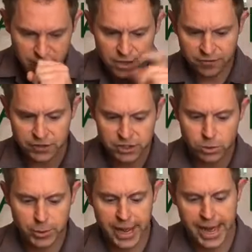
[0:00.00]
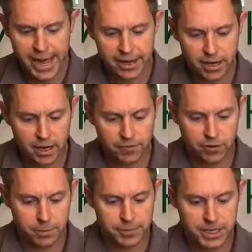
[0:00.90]
The first one we had
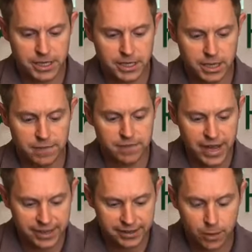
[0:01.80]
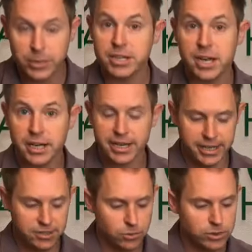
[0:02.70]
from the event that we did not get to
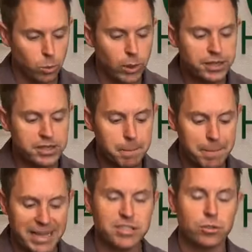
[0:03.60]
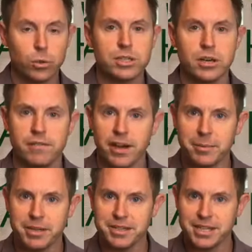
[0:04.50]
answer is, what is the best source of
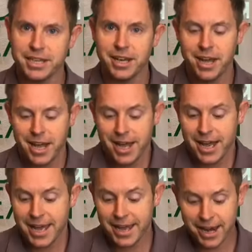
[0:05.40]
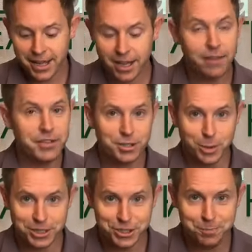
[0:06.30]
vitamin D? And I love this
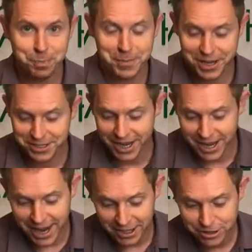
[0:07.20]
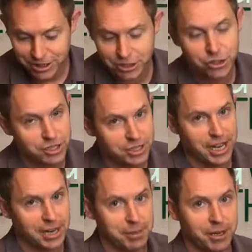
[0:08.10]
question because I actually just
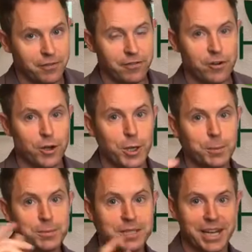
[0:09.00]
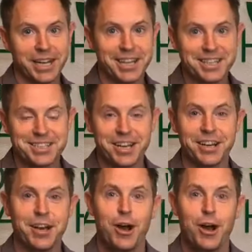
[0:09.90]
came in from standing in the sun.